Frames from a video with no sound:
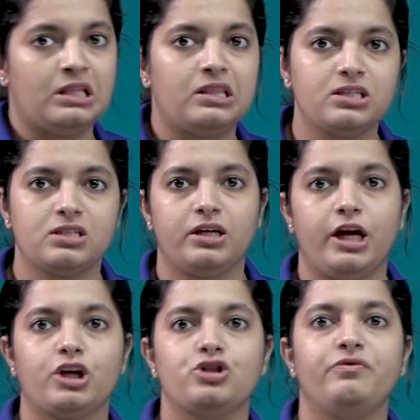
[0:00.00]
This is the
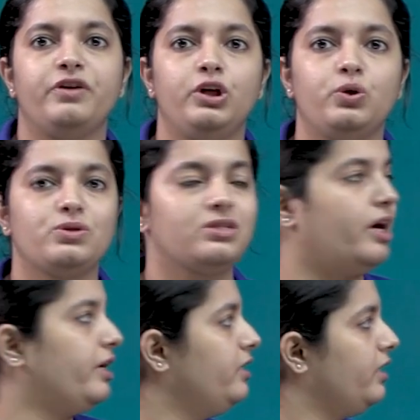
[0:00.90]
direction of induced
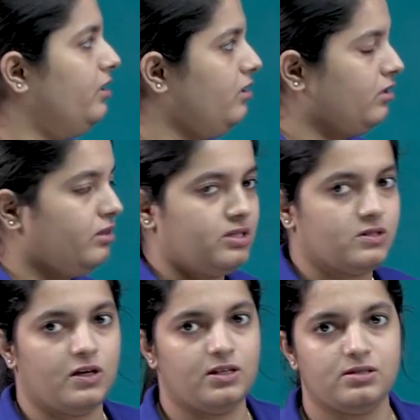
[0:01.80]
current in
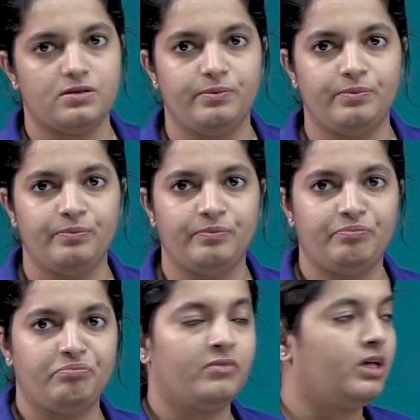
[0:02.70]
this case.
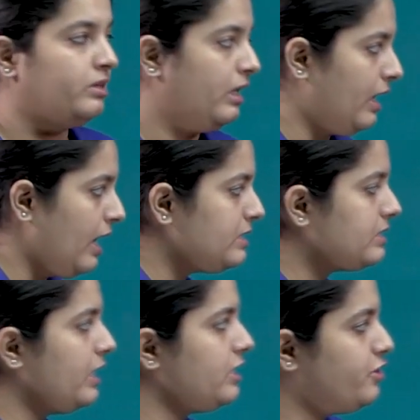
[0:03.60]
The
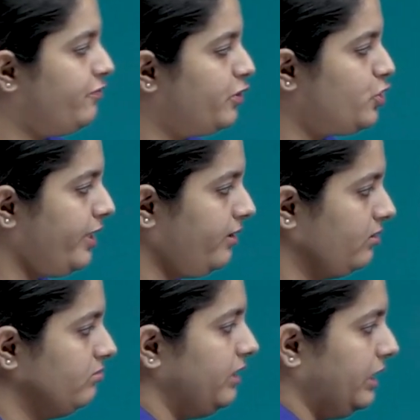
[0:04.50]
last case if you
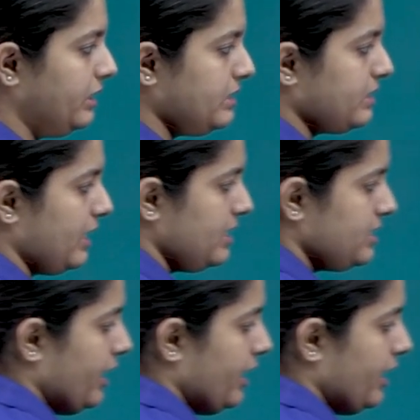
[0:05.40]
check, in this case